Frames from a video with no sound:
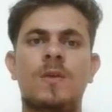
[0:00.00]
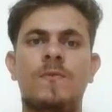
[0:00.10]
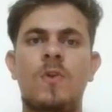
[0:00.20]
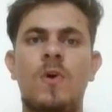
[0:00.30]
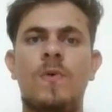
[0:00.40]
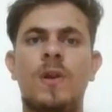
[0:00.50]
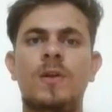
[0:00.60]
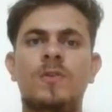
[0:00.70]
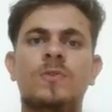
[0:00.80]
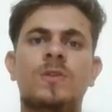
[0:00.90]
the flower
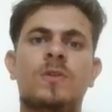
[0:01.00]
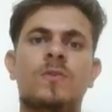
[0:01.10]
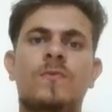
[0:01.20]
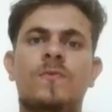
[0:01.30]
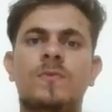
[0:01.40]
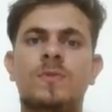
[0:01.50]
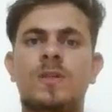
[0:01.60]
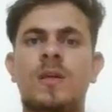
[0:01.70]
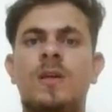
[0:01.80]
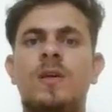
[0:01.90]
and used it to
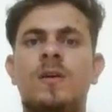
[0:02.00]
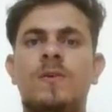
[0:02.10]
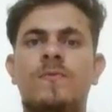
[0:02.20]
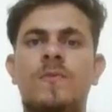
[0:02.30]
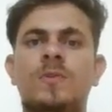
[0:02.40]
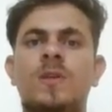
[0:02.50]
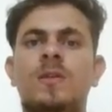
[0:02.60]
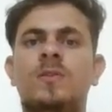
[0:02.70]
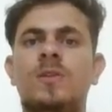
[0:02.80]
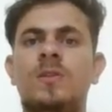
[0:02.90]
stay young for
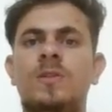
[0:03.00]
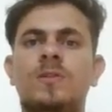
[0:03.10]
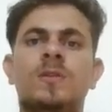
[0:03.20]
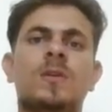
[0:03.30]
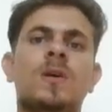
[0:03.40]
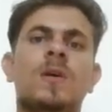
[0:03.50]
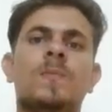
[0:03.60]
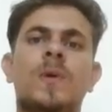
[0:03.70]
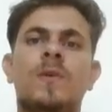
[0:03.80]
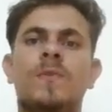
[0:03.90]
centuries.
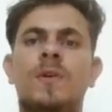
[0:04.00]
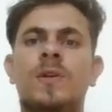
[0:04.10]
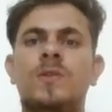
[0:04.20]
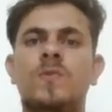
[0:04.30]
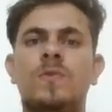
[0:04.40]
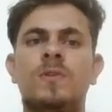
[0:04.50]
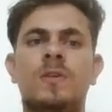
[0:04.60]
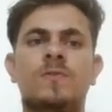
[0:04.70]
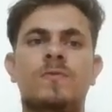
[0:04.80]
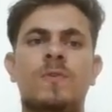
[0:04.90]
But one day,
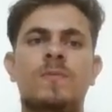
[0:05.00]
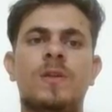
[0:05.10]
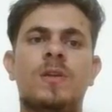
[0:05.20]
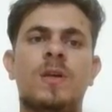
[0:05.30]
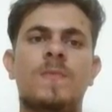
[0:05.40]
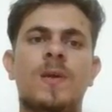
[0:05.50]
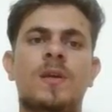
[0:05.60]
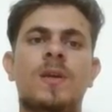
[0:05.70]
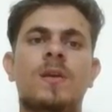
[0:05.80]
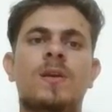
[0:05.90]
soldiers from the nearby
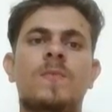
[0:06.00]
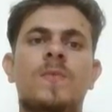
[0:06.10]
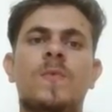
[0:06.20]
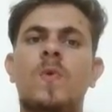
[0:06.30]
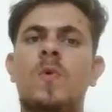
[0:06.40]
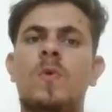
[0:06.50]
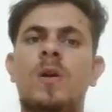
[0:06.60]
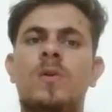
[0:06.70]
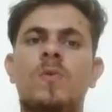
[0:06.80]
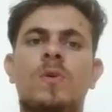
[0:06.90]
kingdom of
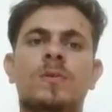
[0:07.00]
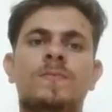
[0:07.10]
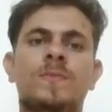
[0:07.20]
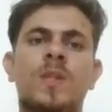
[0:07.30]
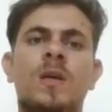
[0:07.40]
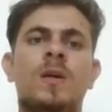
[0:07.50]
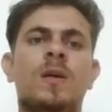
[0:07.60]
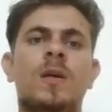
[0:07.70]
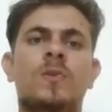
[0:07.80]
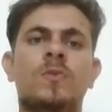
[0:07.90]
Corona took
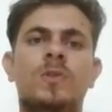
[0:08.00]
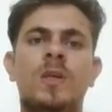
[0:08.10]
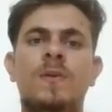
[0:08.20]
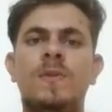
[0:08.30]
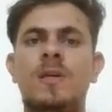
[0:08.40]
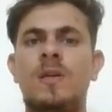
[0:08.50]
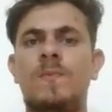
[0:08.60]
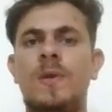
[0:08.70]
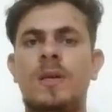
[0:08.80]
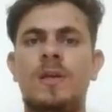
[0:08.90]
it to save their
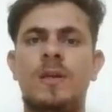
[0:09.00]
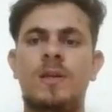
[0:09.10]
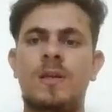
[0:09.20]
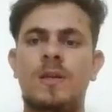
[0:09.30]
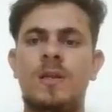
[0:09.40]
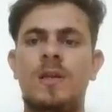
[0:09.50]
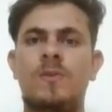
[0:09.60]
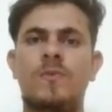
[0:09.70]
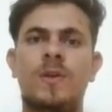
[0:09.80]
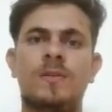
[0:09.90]
pregnant and
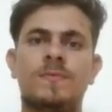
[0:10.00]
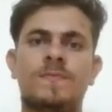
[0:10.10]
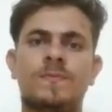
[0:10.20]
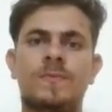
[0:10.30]
ill queen,